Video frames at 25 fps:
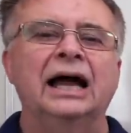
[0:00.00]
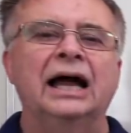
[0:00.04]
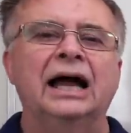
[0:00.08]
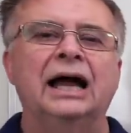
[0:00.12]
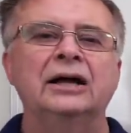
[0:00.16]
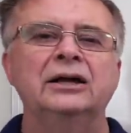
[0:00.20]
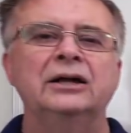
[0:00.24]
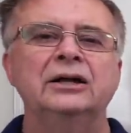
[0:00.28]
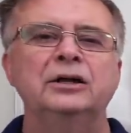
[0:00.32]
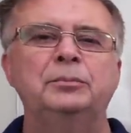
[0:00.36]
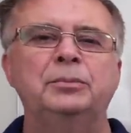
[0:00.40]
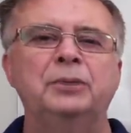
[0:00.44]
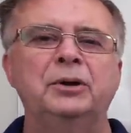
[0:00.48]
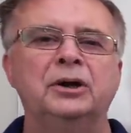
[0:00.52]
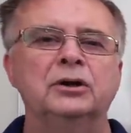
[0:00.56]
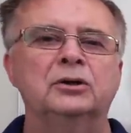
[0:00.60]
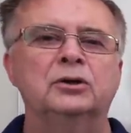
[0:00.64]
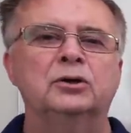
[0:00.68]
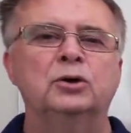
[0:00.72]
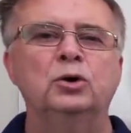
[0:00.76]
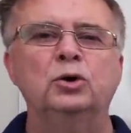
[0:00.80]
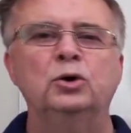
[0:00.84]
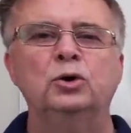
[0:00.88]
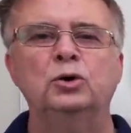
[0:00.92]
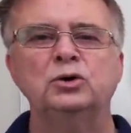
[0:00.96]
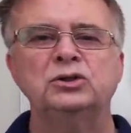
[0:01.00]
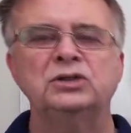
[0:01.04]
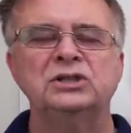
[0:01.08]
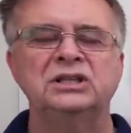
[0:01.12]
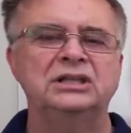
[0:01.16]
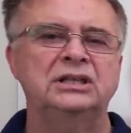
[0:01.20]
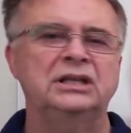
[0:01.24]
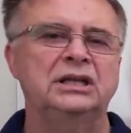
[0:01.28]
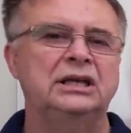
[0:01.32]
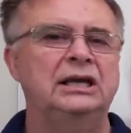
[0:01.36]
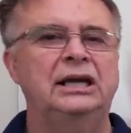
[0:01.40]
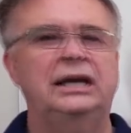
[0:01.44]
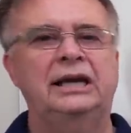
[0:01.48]
I'm going to put a chord in
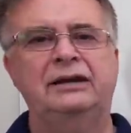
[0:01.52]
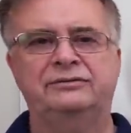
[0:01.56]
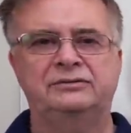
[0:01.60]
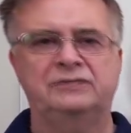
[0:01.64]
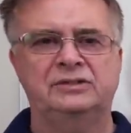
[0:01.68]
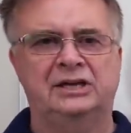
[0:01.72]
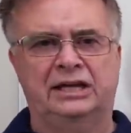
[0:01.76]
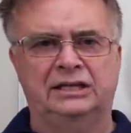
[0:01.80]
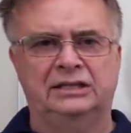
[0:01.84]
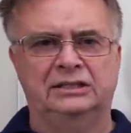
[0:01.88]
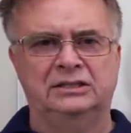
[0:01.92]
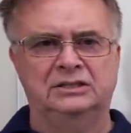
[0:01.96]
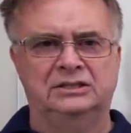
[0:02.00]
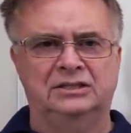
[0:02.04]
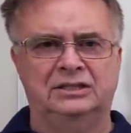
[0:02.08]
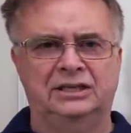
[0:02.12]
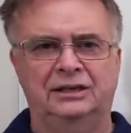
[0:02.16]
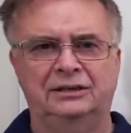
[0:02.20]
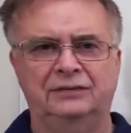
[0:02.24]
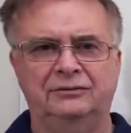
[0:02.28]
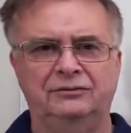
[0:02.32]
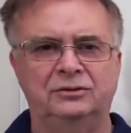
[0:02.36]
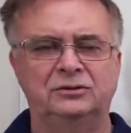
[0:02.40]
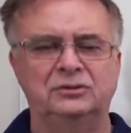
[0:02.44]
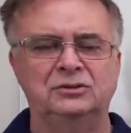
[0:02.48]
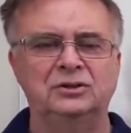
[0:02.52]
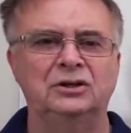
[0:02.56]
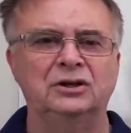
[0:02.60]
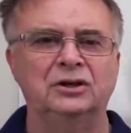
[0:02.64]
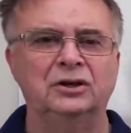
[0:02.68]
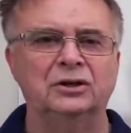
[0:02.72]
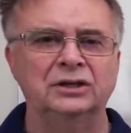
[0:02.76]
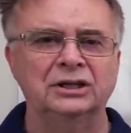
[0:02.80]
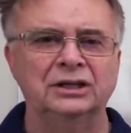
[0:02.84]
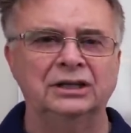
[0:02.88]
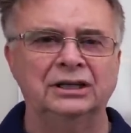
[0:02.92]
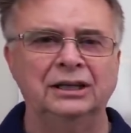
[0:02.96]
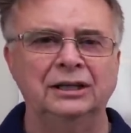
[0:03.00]
the left hand, say, if you're doing it
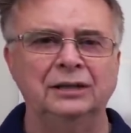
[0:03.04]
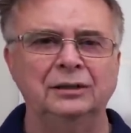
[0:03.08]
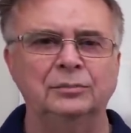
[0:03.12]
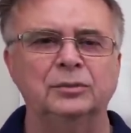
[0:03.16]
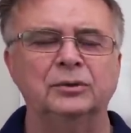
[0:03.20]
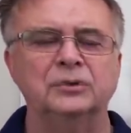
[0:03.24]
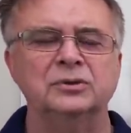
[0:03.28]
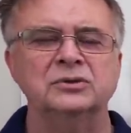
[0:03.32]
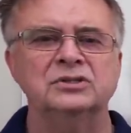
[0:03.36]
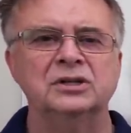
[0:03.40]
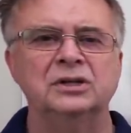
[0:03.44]
on a keyboard.